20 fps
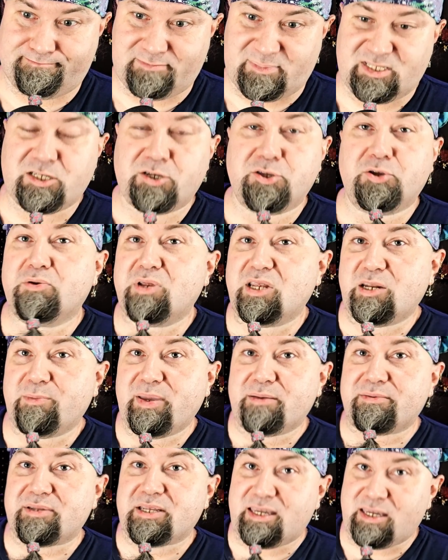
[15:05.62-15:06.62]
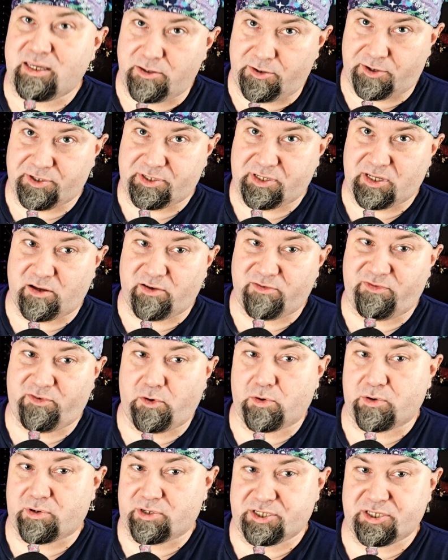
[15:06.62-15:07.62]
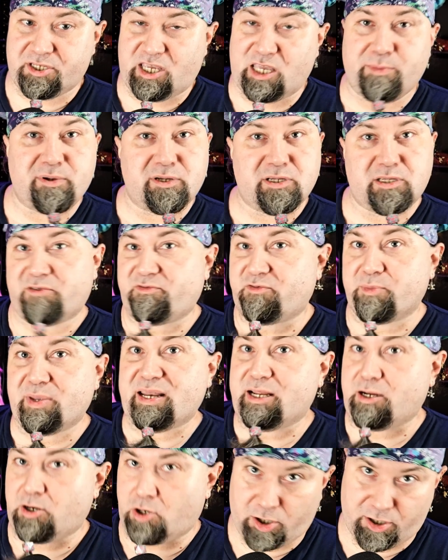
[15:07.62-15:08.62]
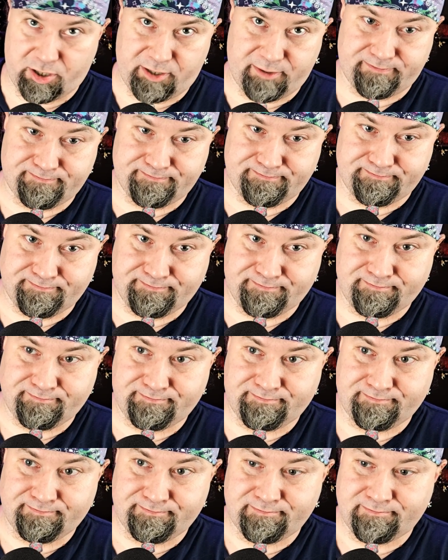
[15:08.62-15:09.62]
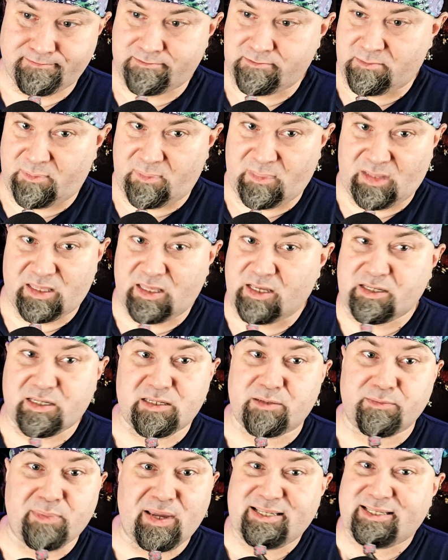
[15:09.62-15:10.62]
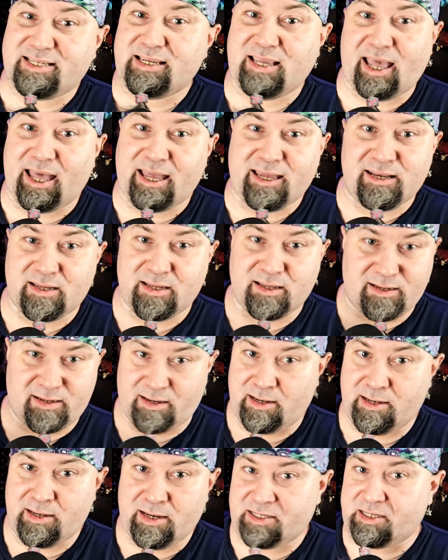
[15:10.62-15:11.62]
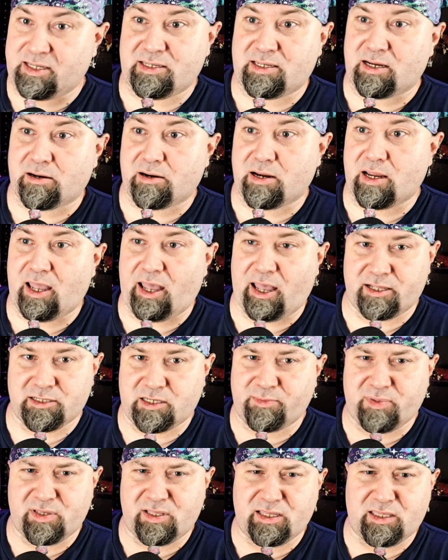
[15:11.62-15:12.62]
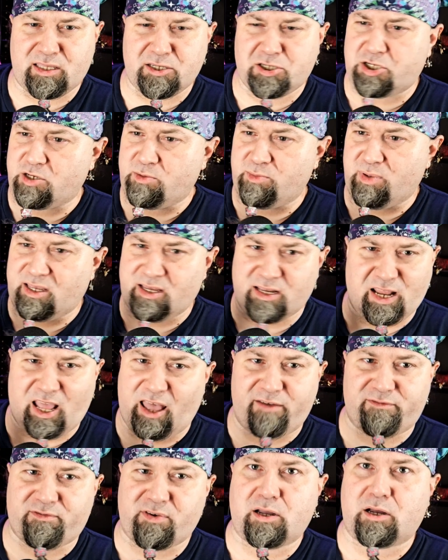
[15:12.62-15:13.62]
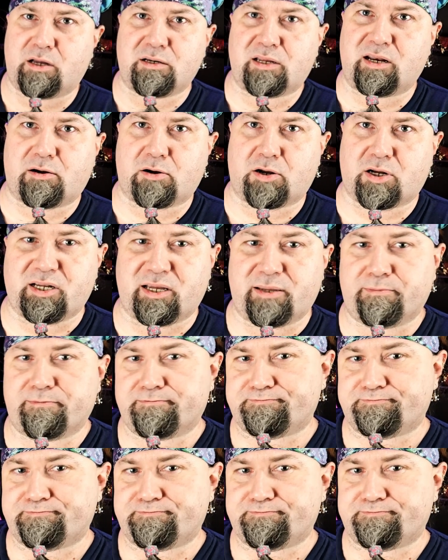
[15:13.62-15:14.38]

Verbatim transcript: So you need to be able to heal yourself, or just keep yourself from getting hurt. This is amazing and necessary, and something like this should be in every undead archetype.